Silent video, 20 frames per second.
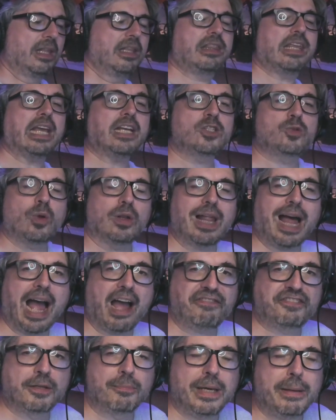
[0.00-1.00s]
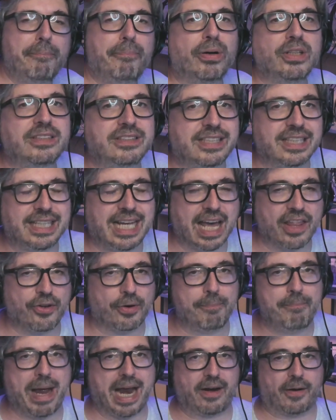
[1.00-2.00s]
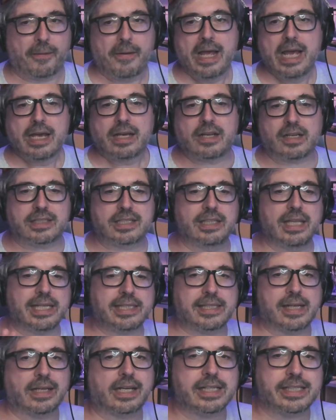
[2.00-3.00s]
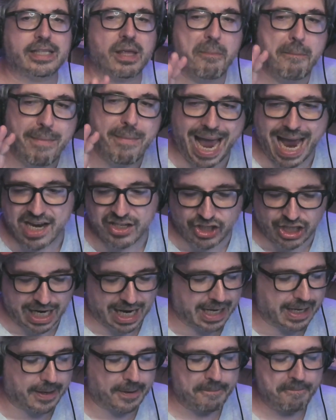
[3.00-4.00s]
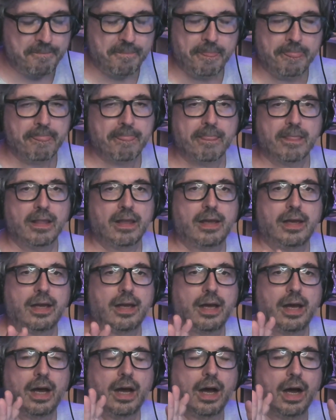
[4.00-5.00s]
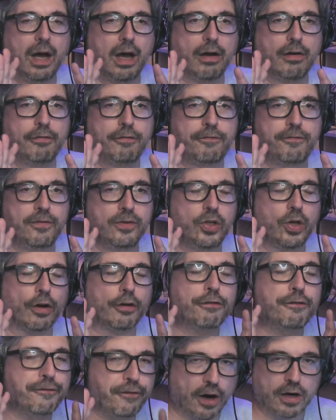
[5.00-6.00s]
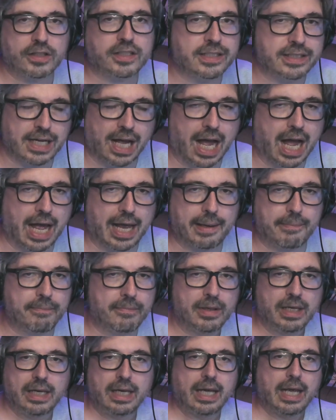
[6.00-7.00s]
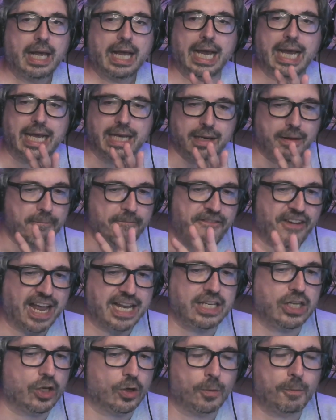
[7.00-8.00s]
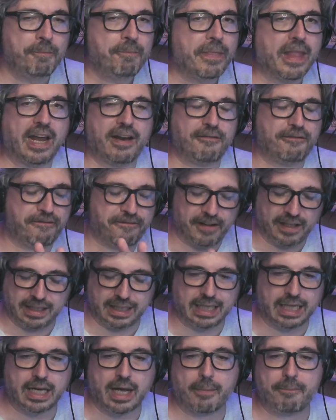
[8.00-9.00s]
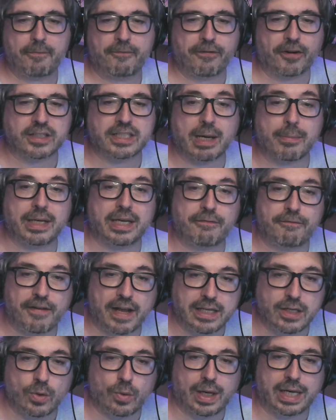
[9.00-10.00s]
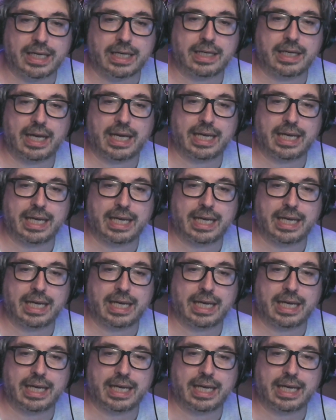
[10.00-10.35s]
Things will have to be put together better. Because the magic of your first time in a venue and filling it up, first time in a venue in